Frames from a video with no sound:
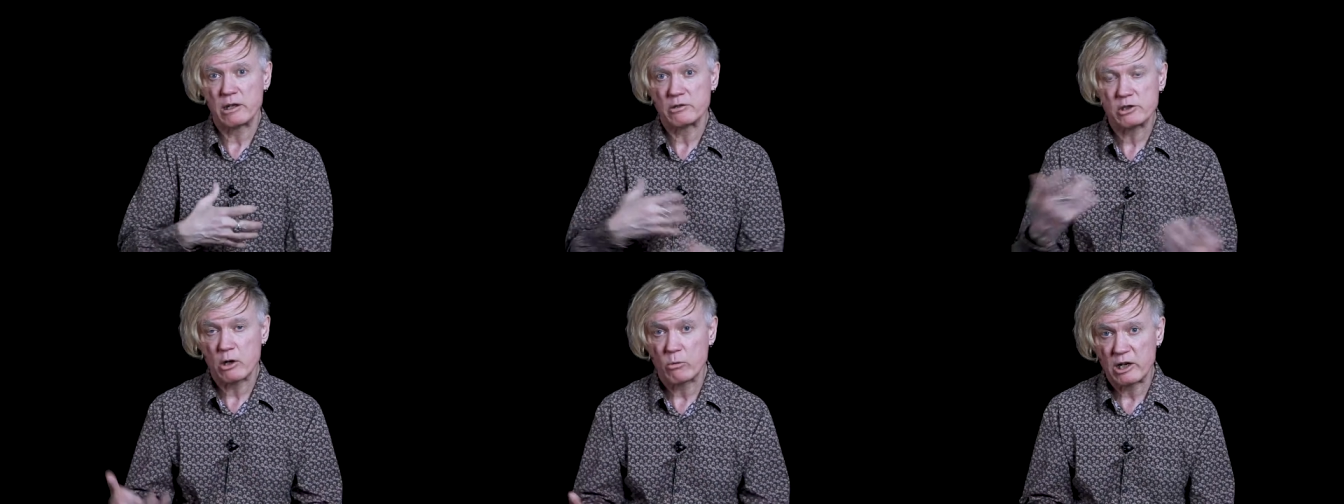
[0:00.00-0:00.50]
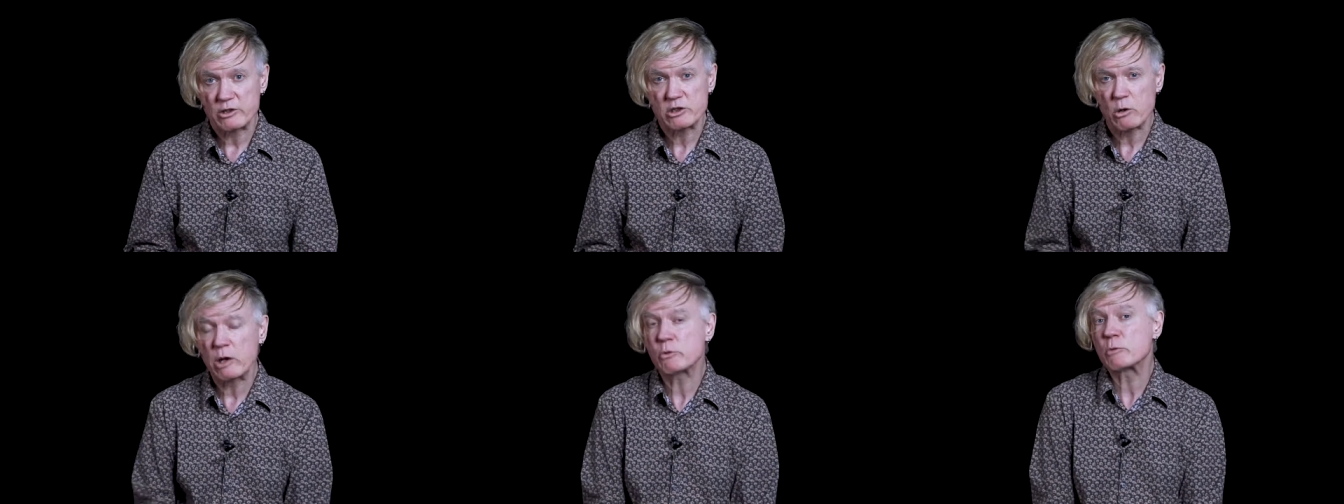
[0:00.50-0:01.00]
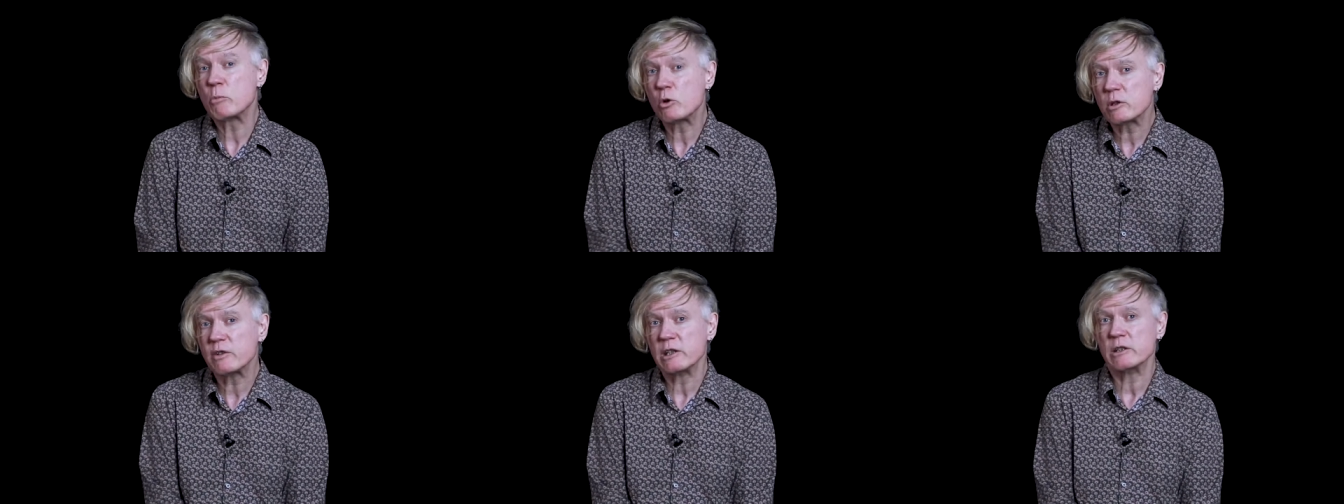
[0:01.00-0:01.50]
and so on. So I was
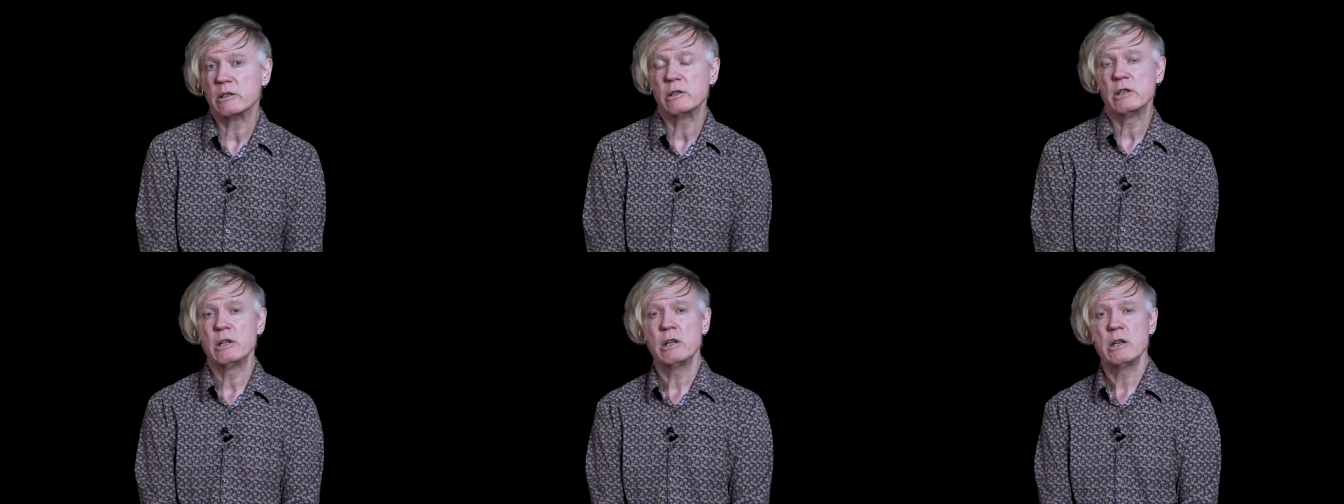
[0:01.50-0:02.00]
motivated.